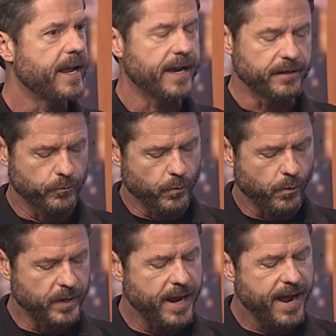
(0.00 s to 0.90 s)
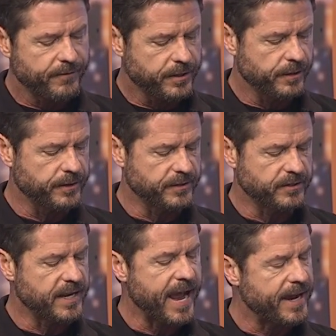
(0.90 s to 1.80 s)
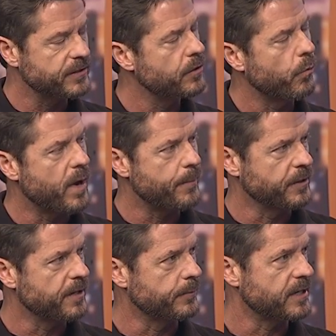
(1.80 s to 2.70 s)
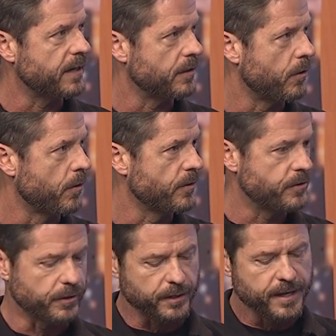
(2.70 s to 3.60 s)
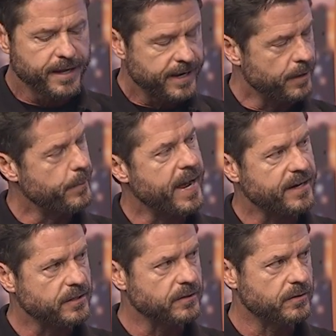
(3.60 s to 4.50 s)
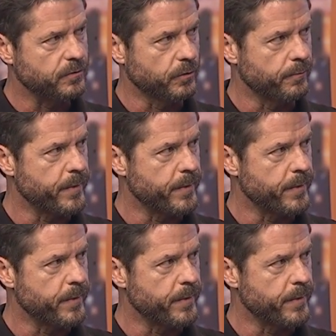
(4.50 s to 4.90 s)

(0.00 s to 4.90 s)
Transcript: And what we have here is, is as the weapon comes out of the holster, it passes through a